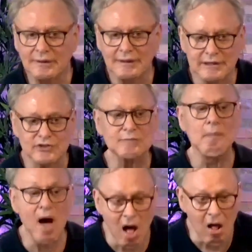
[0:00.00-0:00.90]
is
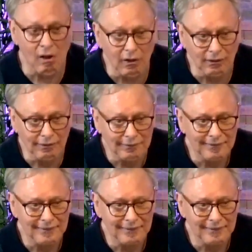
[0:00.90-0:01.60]
small